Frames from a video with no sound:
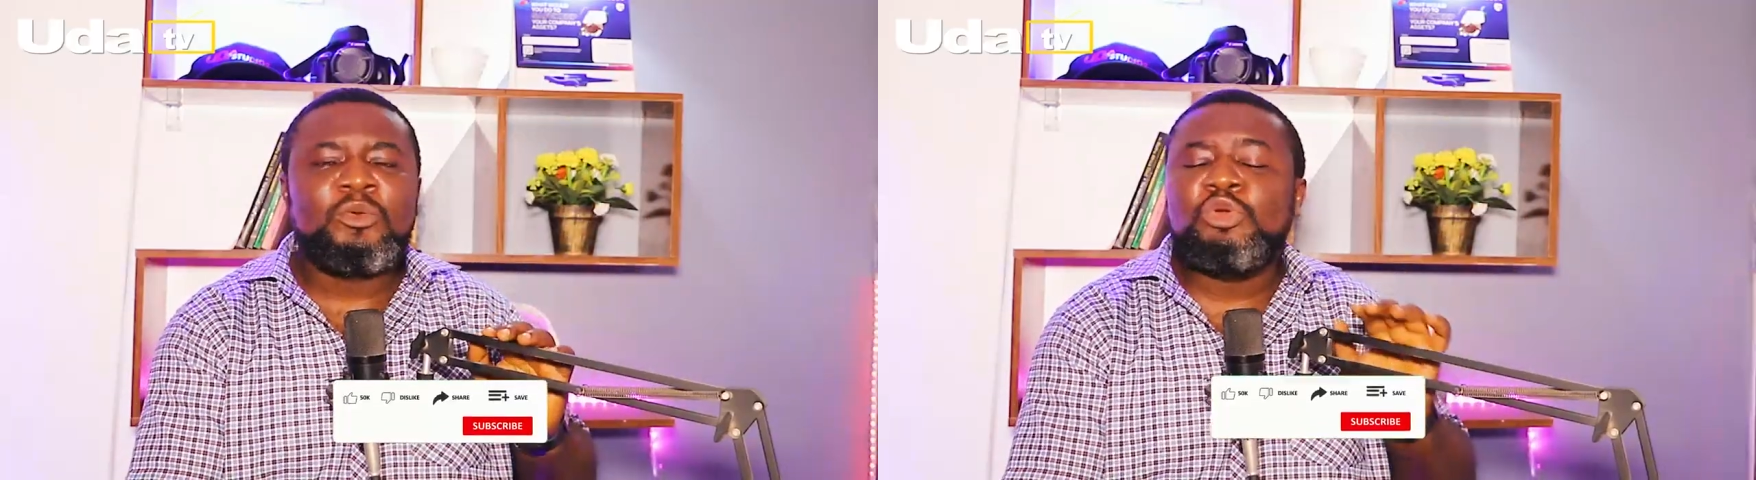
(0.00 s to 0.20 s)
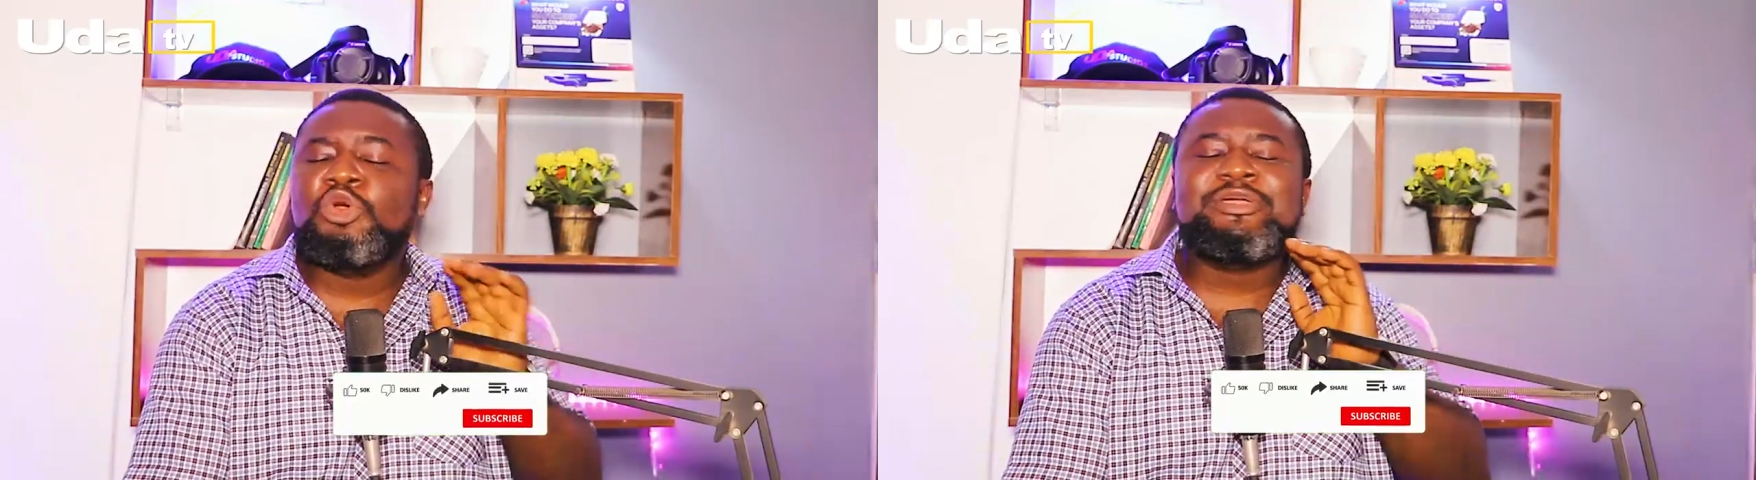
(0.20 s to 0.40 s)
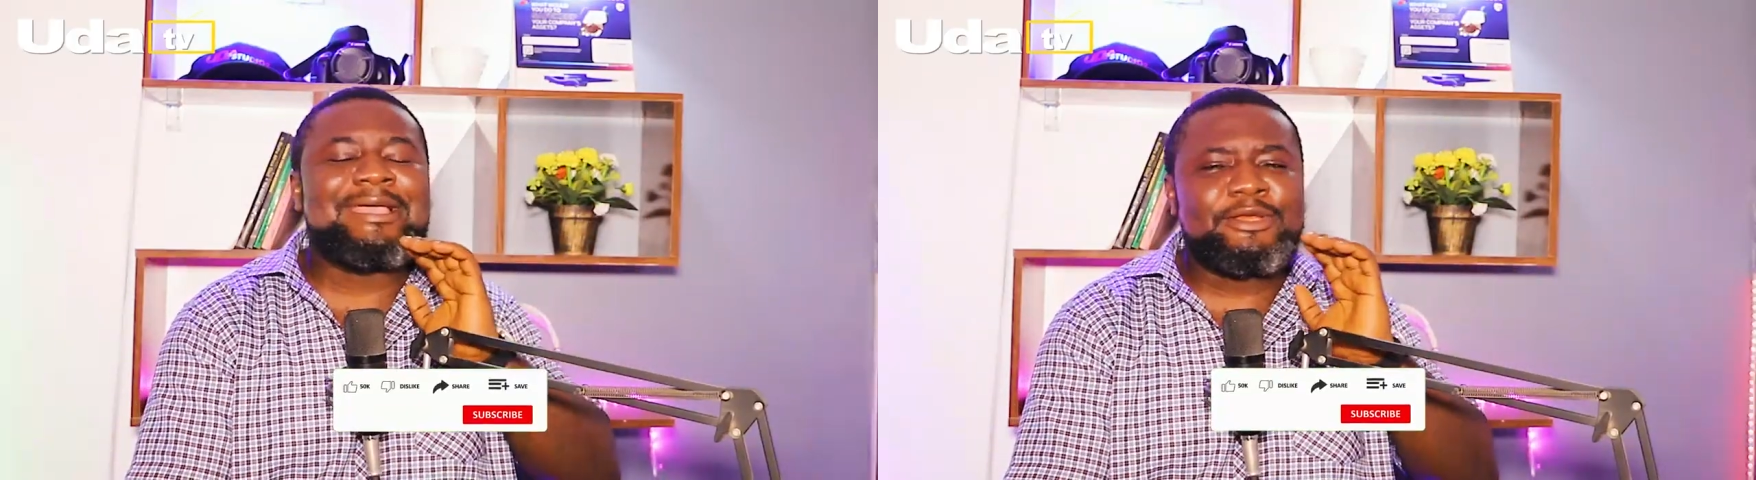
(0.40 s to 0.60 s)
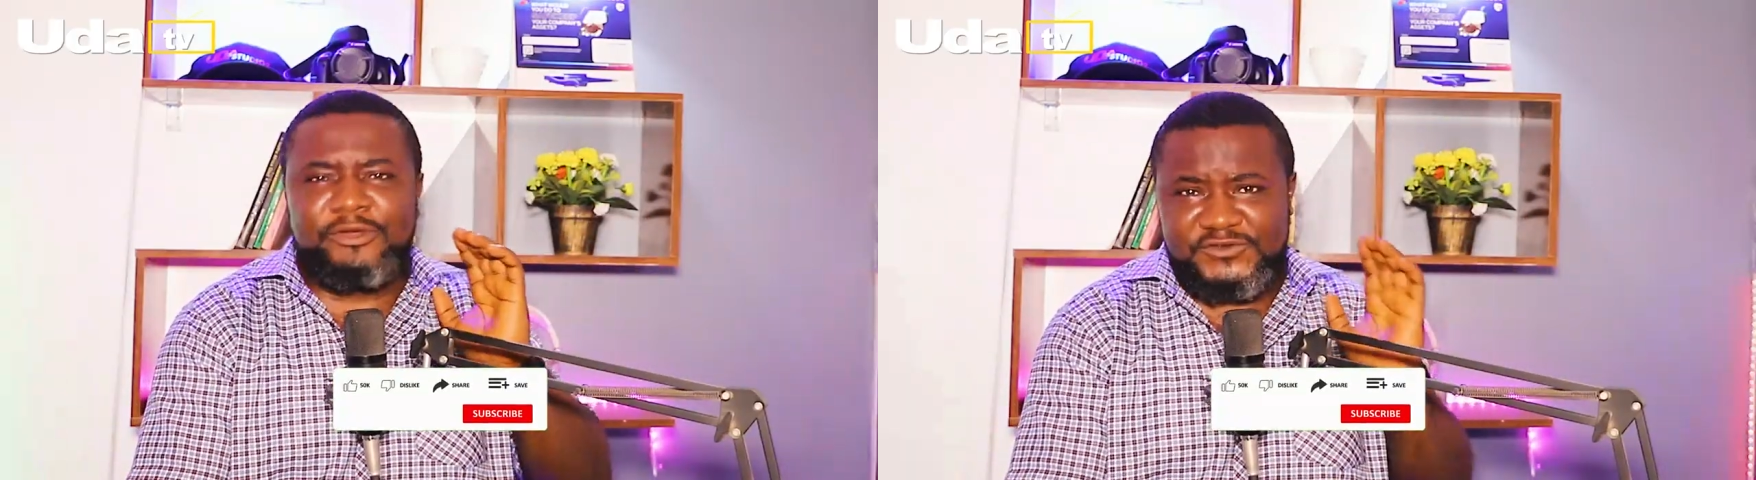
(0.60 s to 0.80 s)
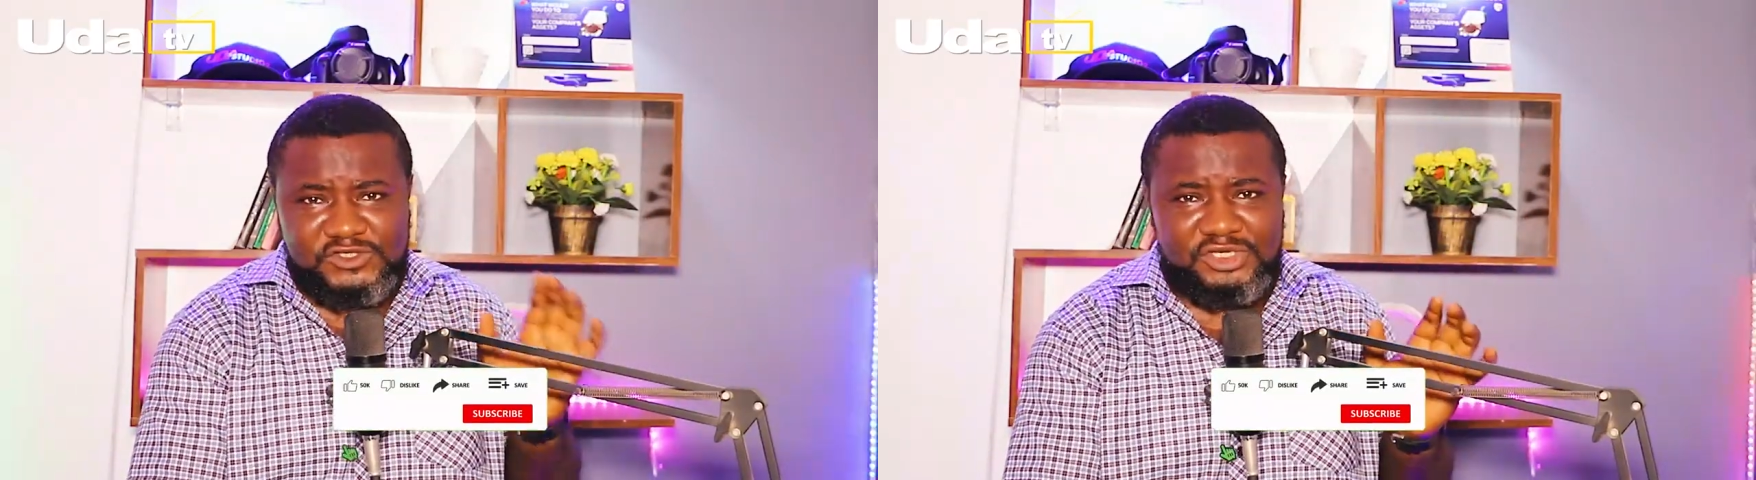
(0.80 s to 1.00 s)
We don't hear any
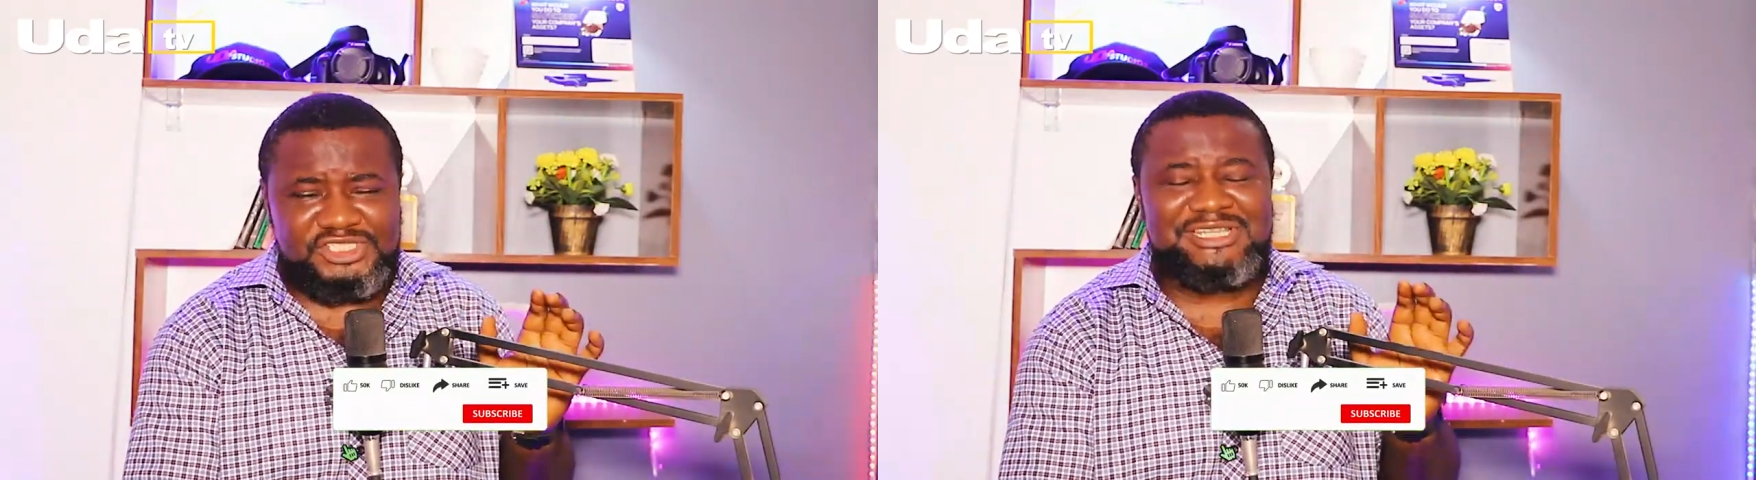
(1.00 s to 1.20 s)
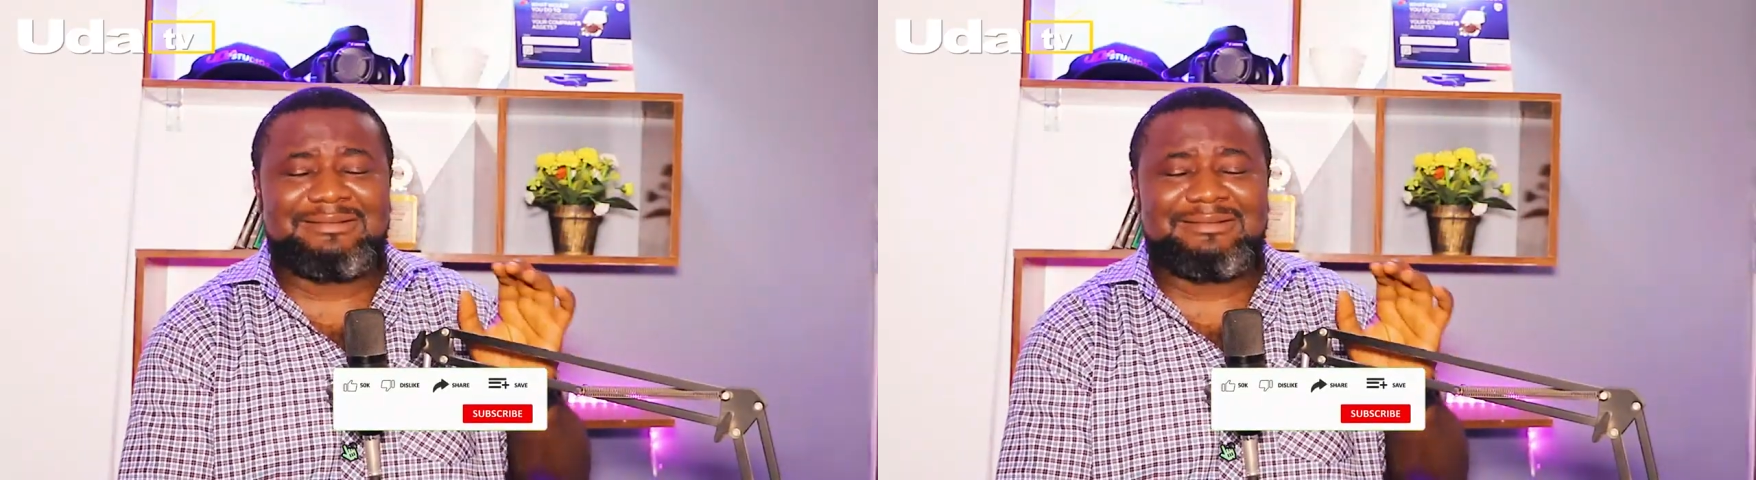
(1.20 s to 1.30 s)
of such.